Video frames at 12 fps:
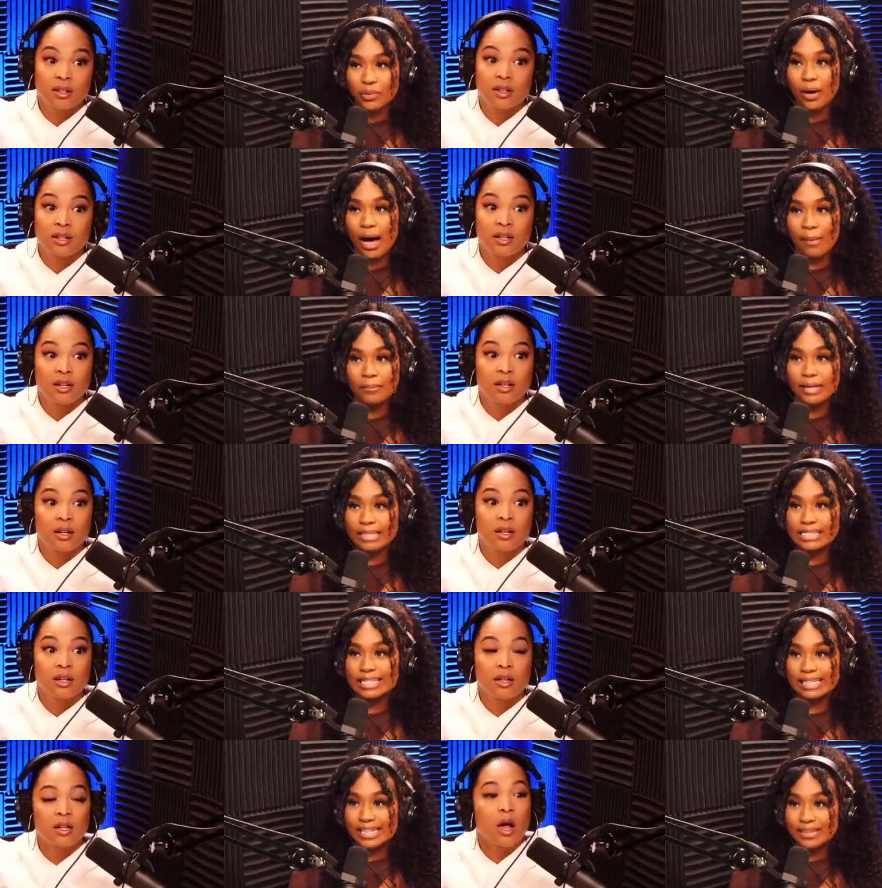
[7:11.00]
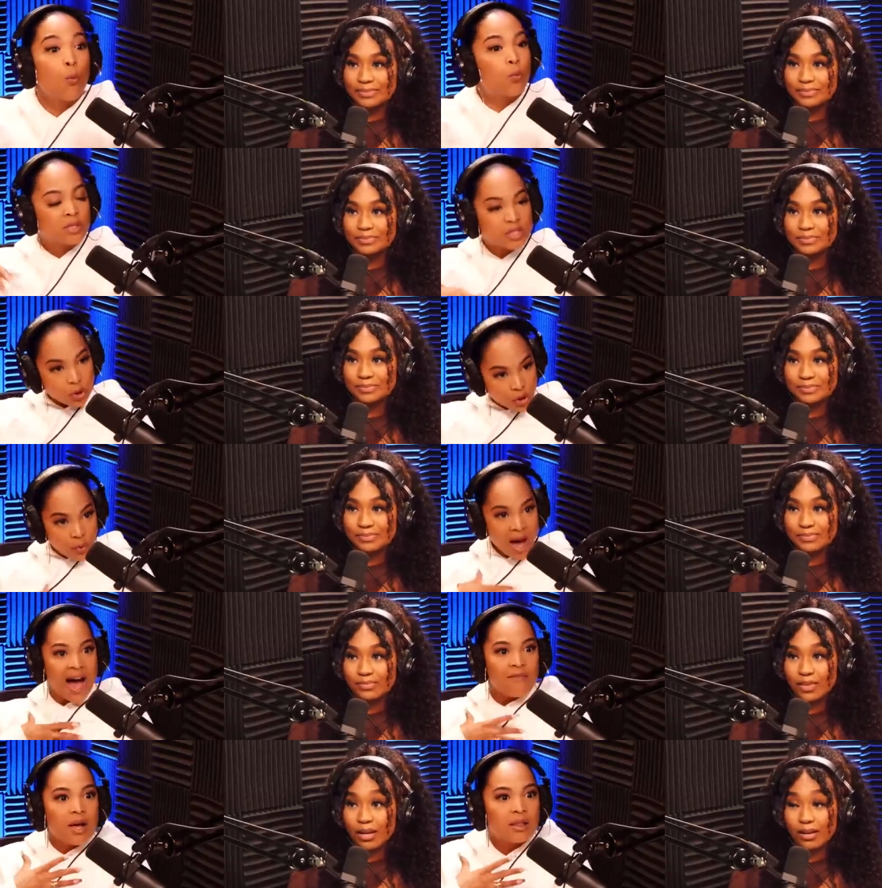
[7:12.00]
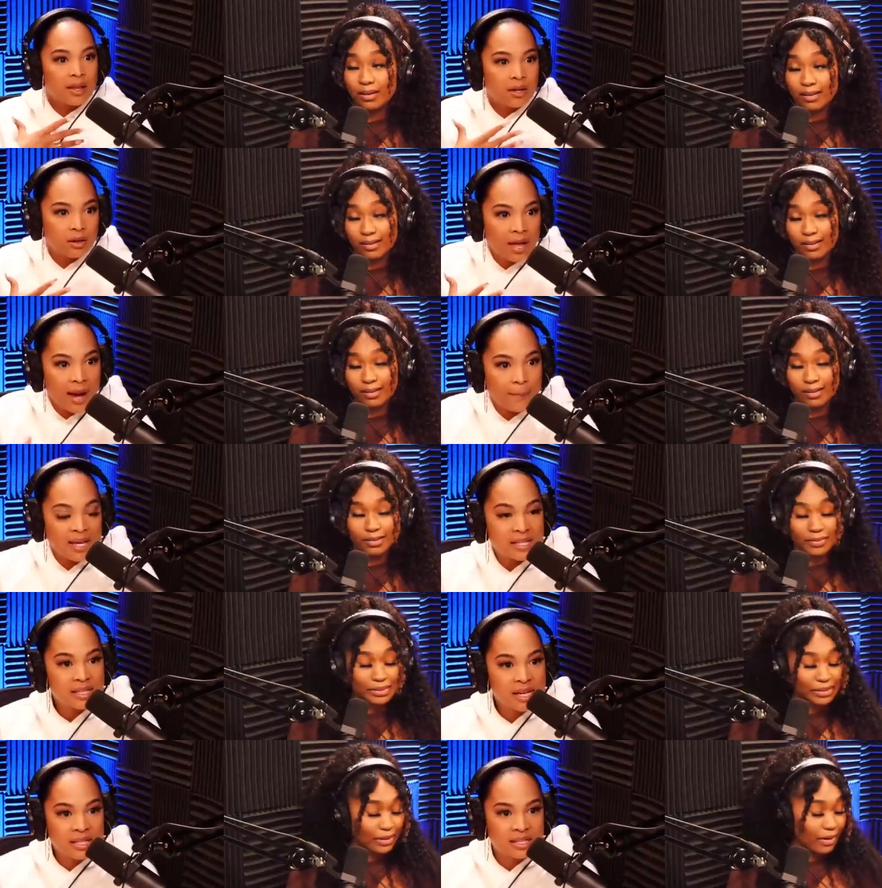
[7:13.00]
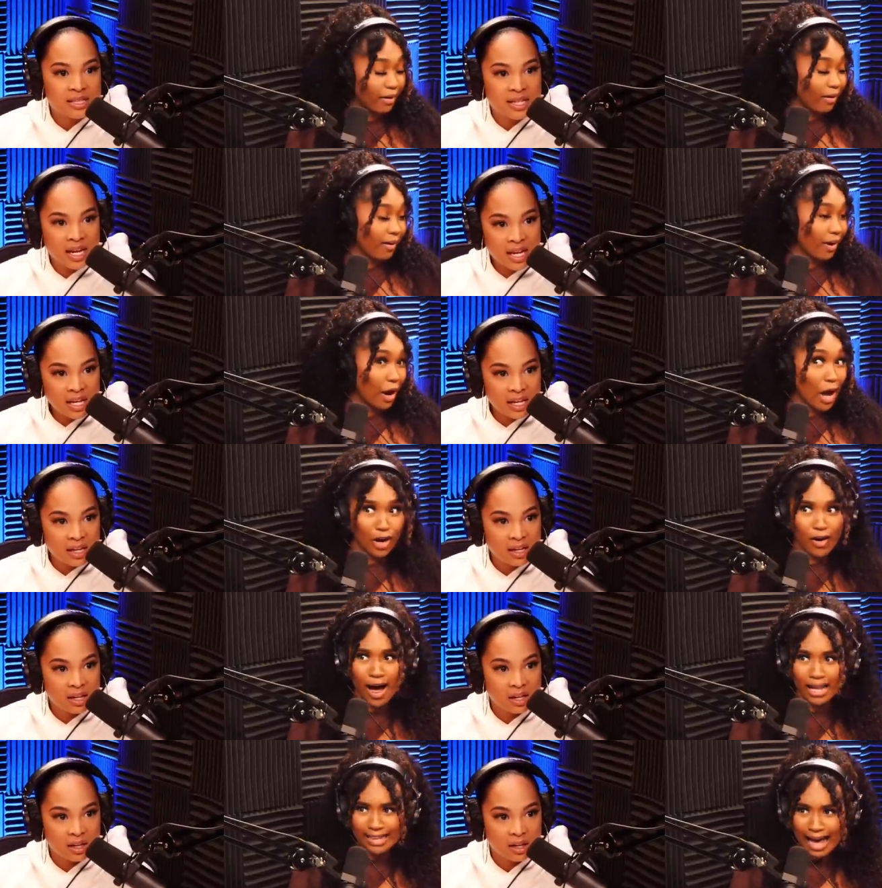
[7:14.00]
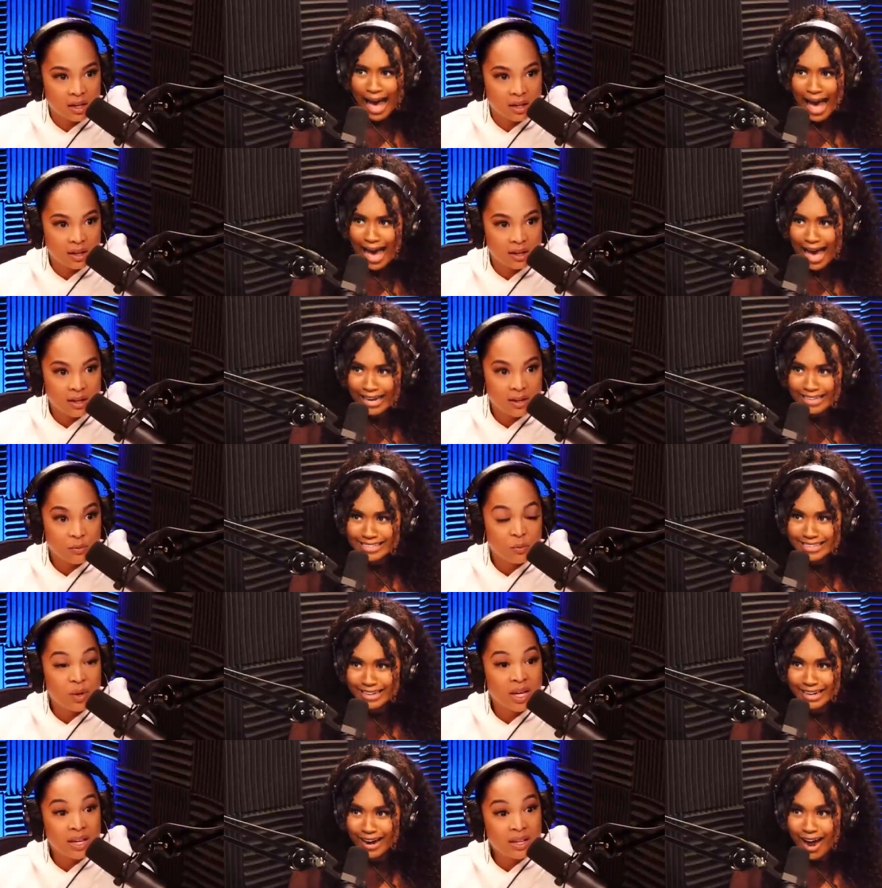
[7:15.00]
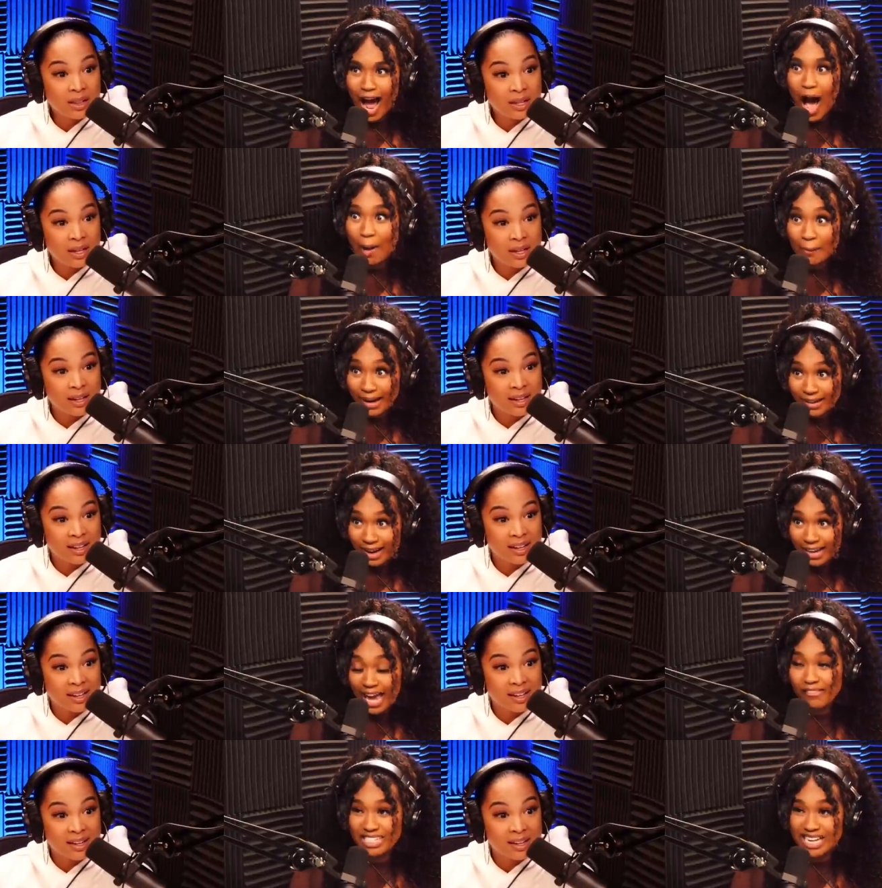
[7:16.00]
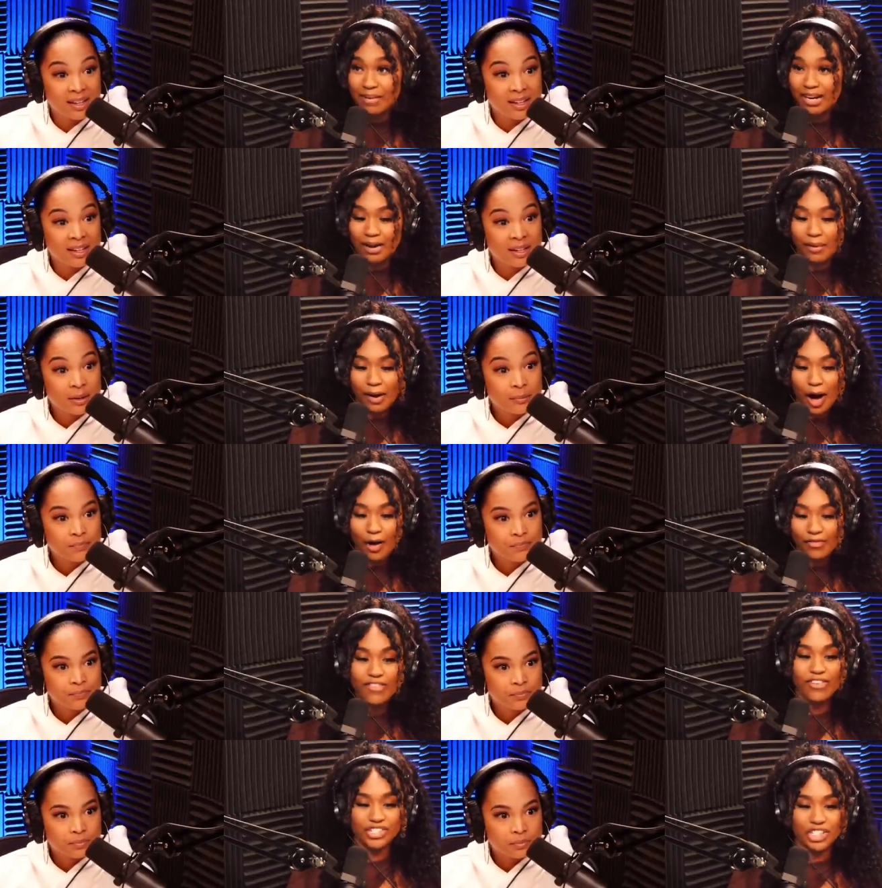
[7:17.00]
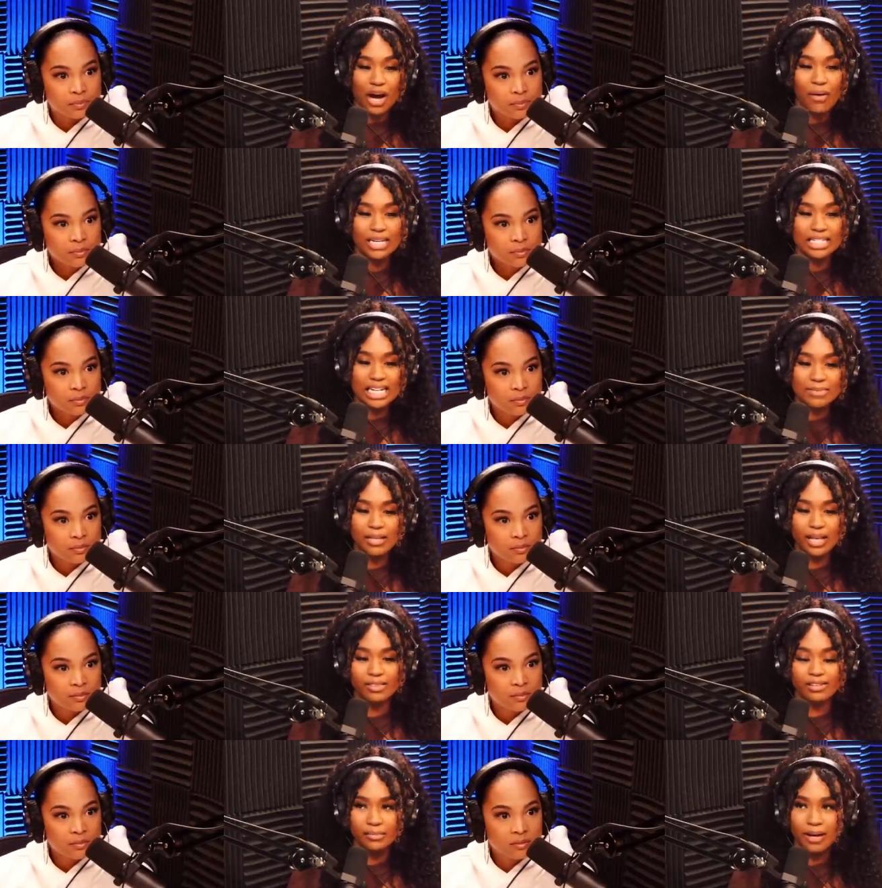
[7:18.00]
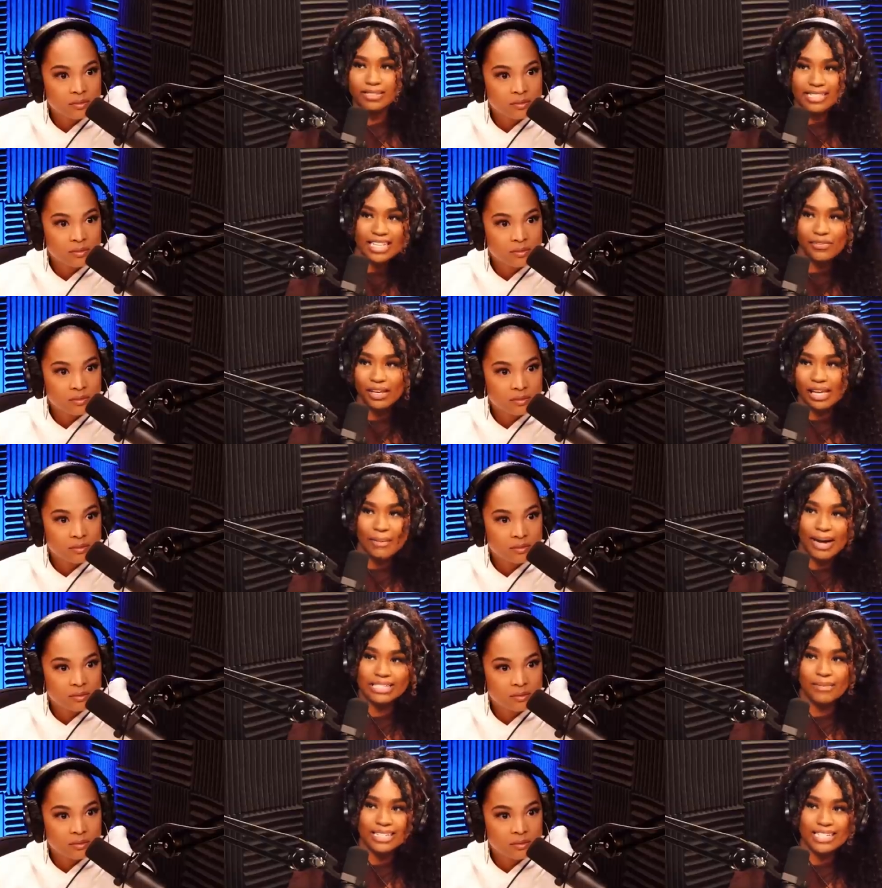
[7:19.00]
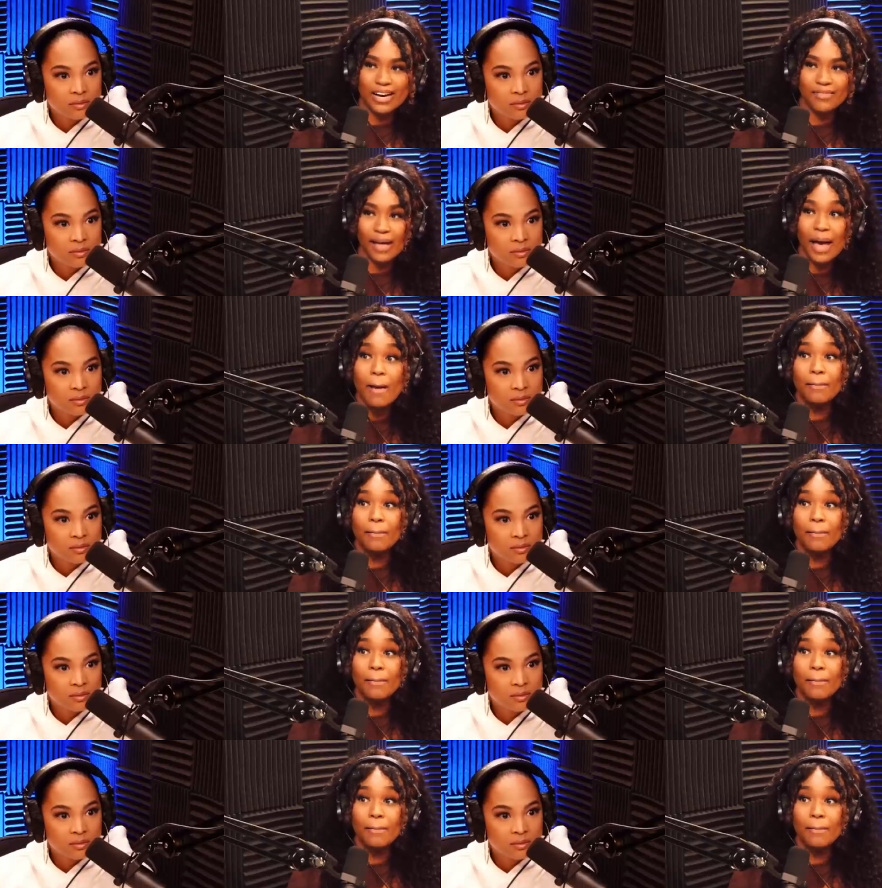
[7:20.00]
Speaker 1: you up mentally. So you have a little like P T S D.
Speaker 2: Girl, a lot. Really? Oh my God. Every time I come off of a show, it takes me like three months to even get back to myself. Like